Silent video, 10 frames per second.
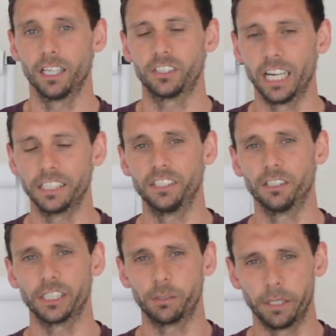I started to
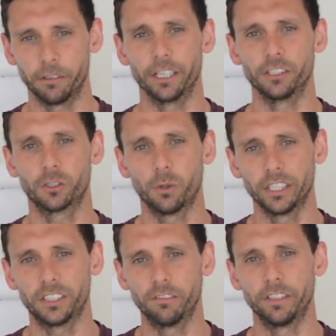experience
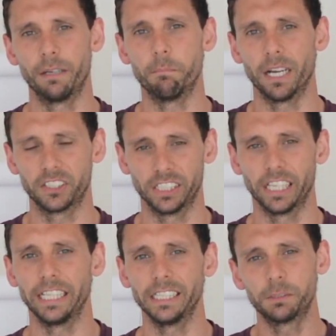quite severe
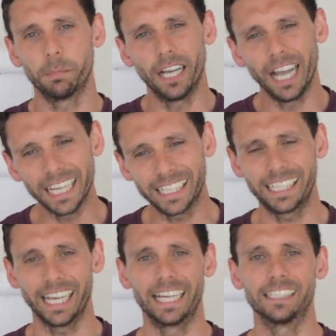muscle aches, but
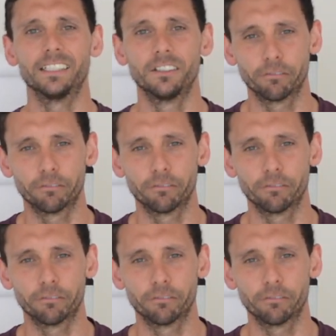again,